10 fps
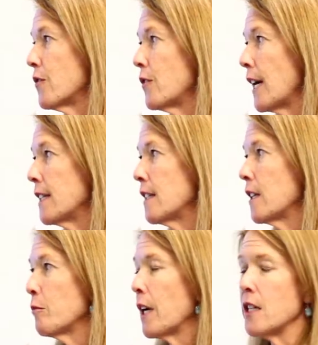a
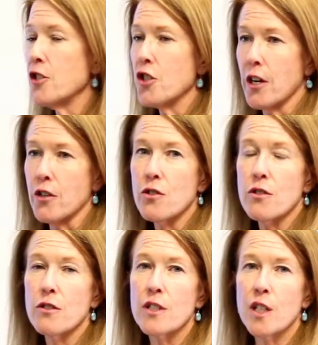finding by the
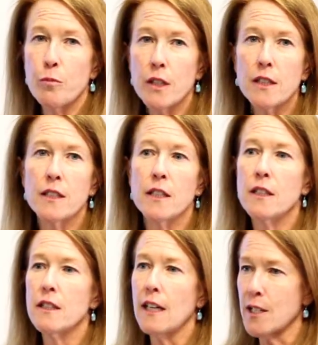judge,
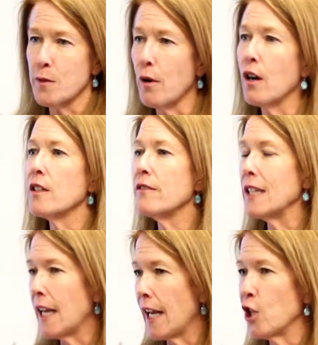typically as part of
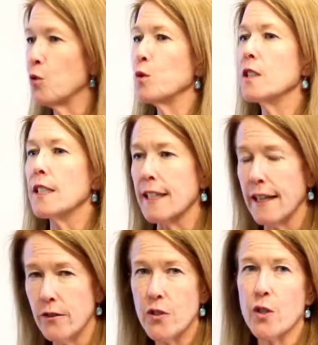the annual
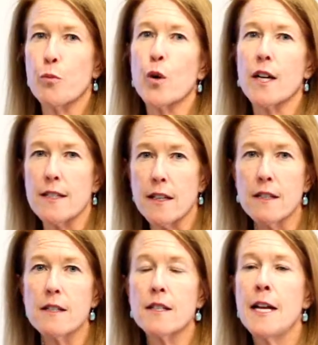accounting
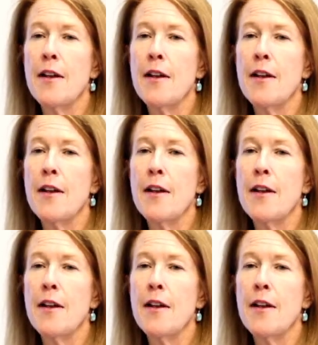process,